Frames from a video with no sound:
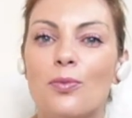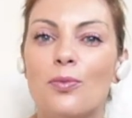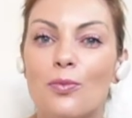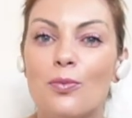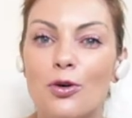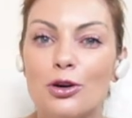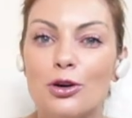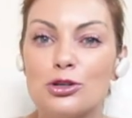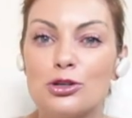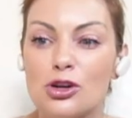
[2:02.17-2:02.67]
for
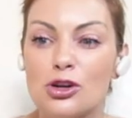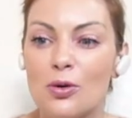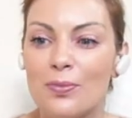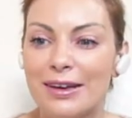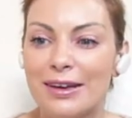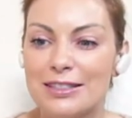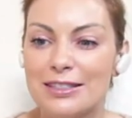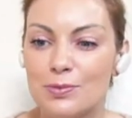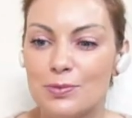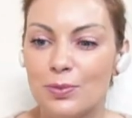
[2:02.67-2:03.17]
more
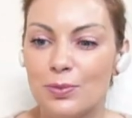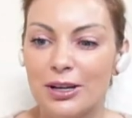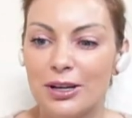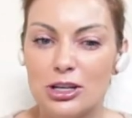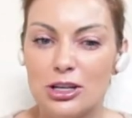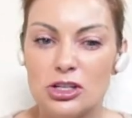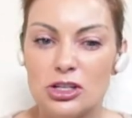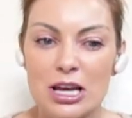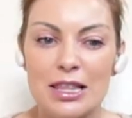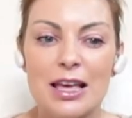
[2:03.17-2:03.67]
shopping
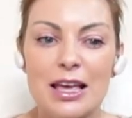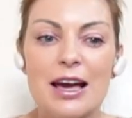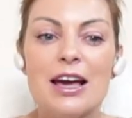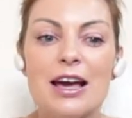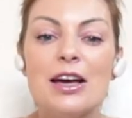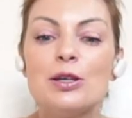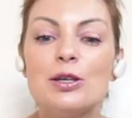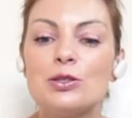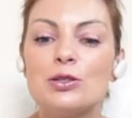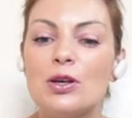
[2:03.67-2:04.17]
inspiration.
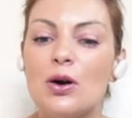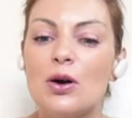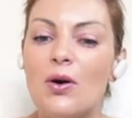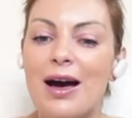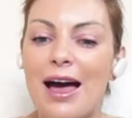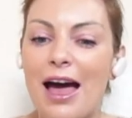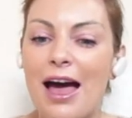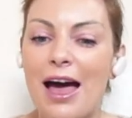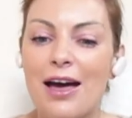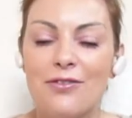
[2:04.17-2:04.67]

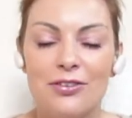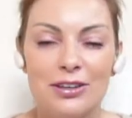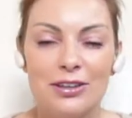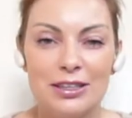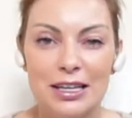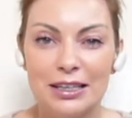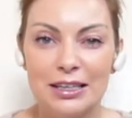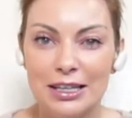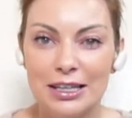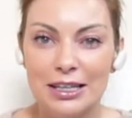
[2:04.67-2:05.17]
So
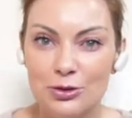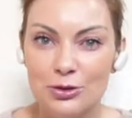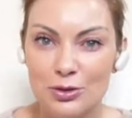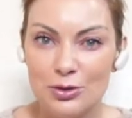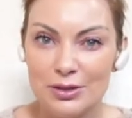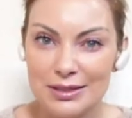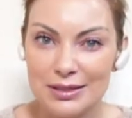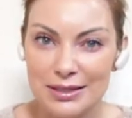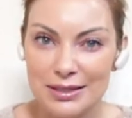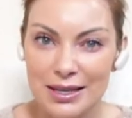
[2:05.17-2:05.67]
everything that
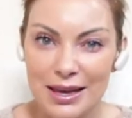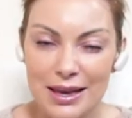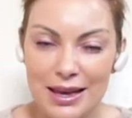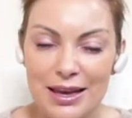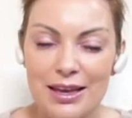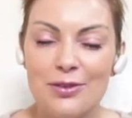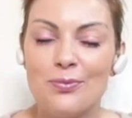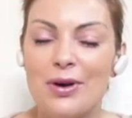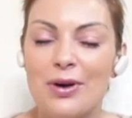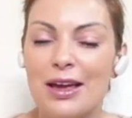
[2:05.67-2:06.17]
you
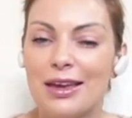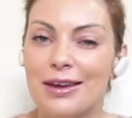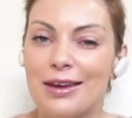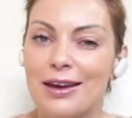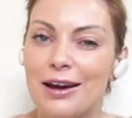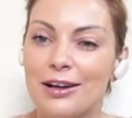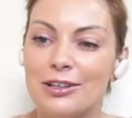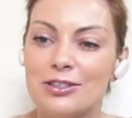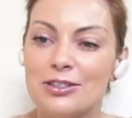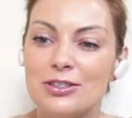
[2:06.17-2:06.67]
see in my
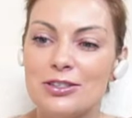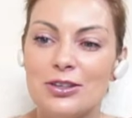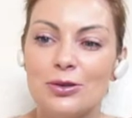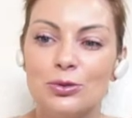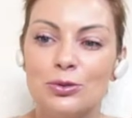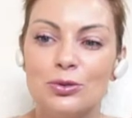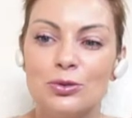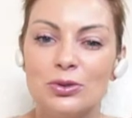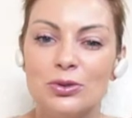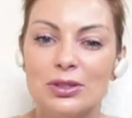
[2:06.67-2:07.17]

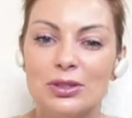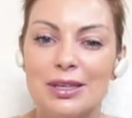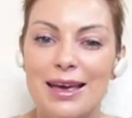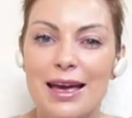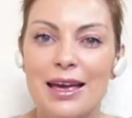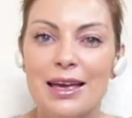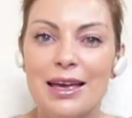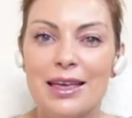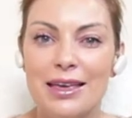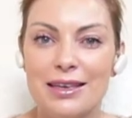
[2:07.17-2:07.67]
carousel
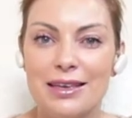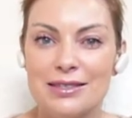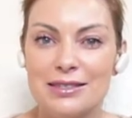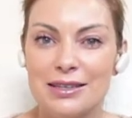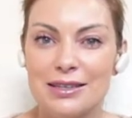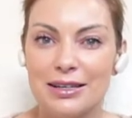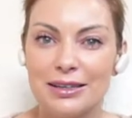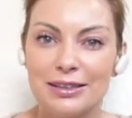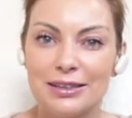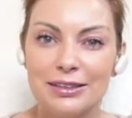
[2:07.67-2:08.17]
today
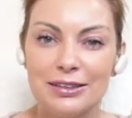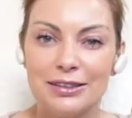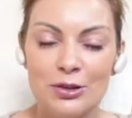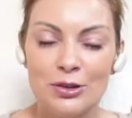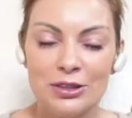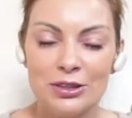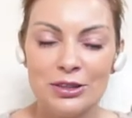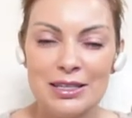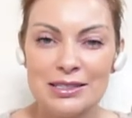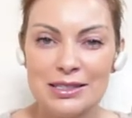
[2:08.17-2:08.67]
is
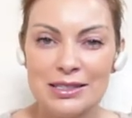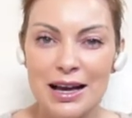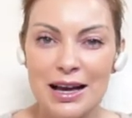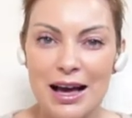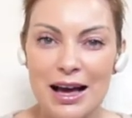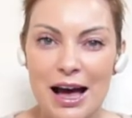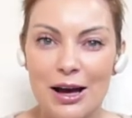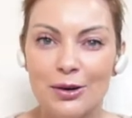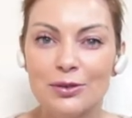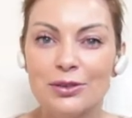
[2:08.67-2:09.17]
currently on
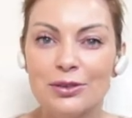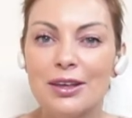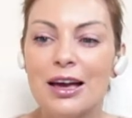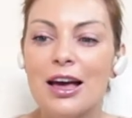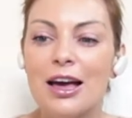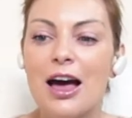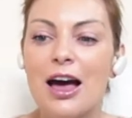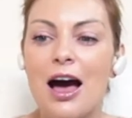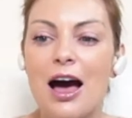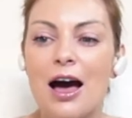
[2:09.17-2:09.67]
discount.
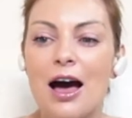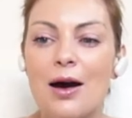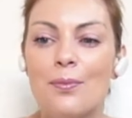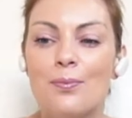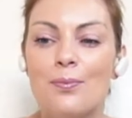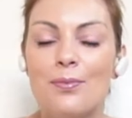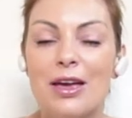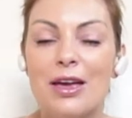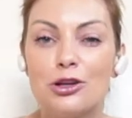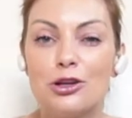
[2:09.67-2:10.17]

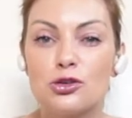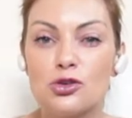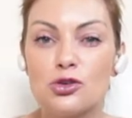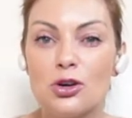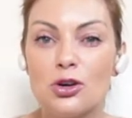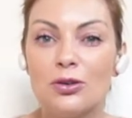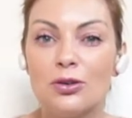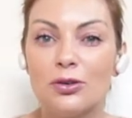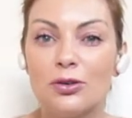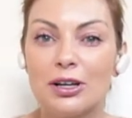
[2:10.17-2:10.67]
Uh, make
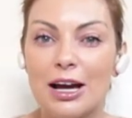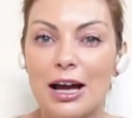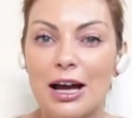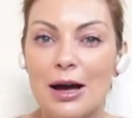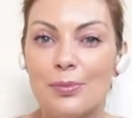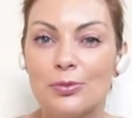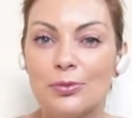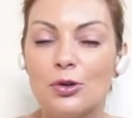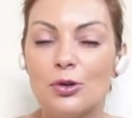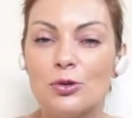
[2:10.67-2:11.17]
sure you
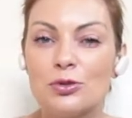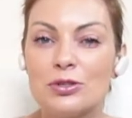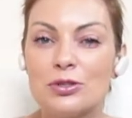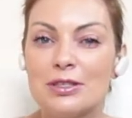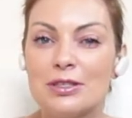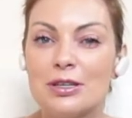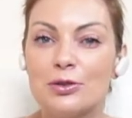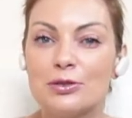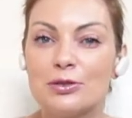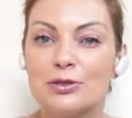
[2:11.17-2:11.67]
grab
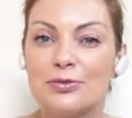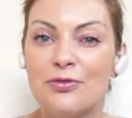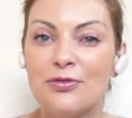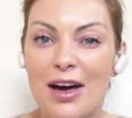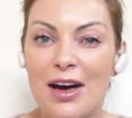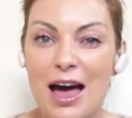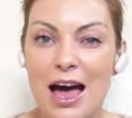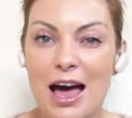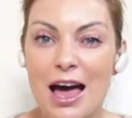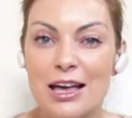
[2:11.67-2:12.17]
those deals
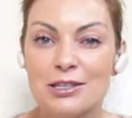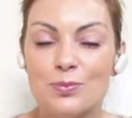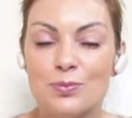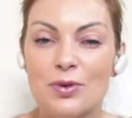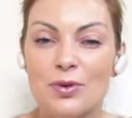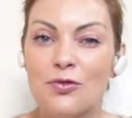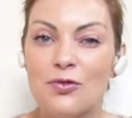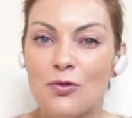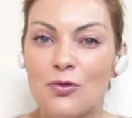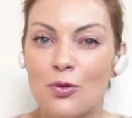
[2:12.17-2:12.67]

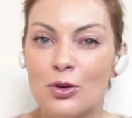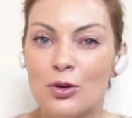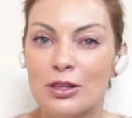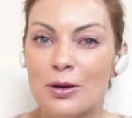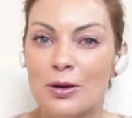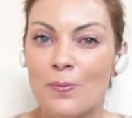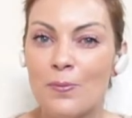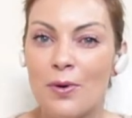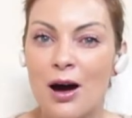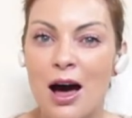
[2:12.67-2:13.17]
before
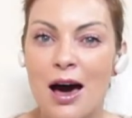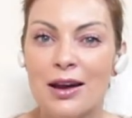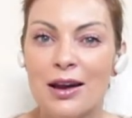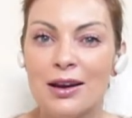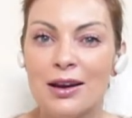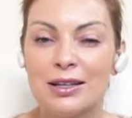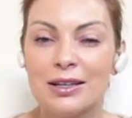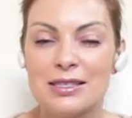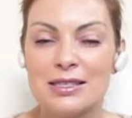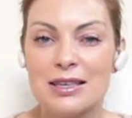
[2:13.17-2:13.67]
the
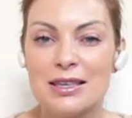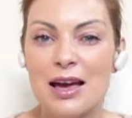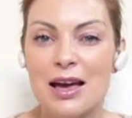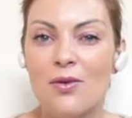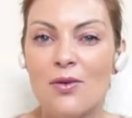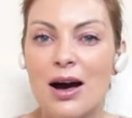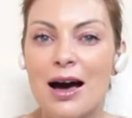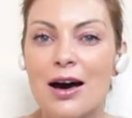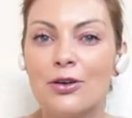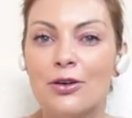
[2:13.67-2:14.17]
product
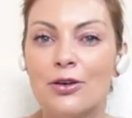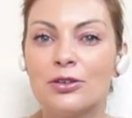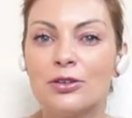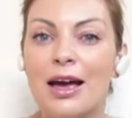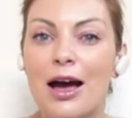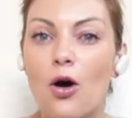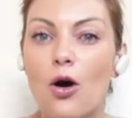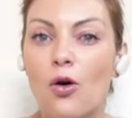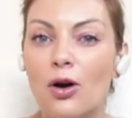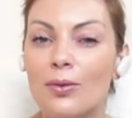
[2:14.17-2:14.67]
sell out
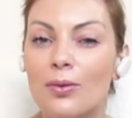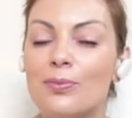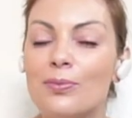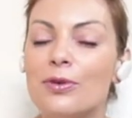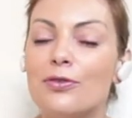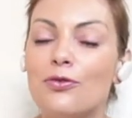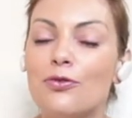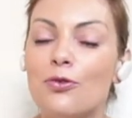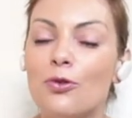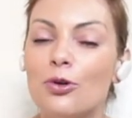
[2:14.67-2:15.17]
or
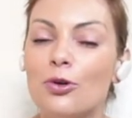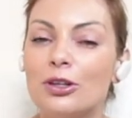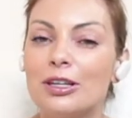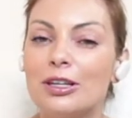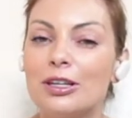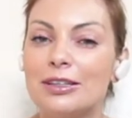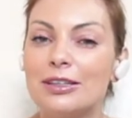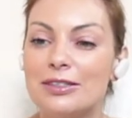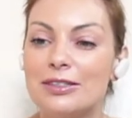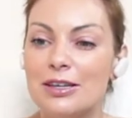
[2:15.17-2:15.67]
before
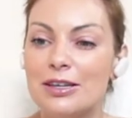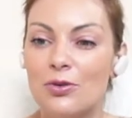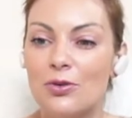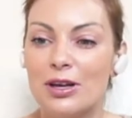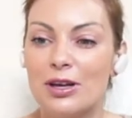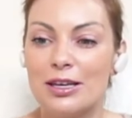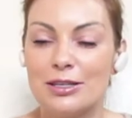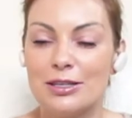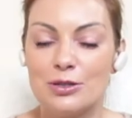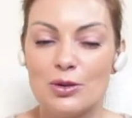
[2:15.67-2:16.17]
the
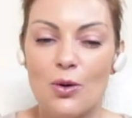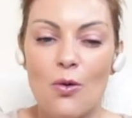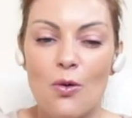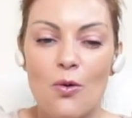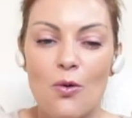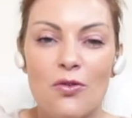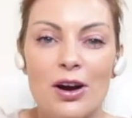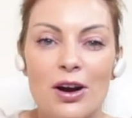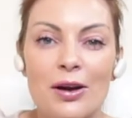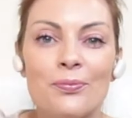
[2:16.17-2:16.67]
deal is
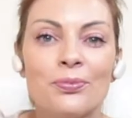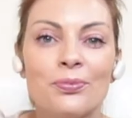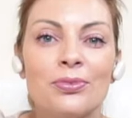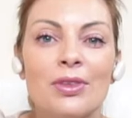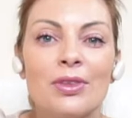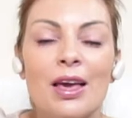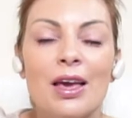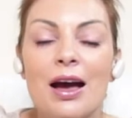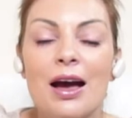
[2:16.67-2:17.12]
over.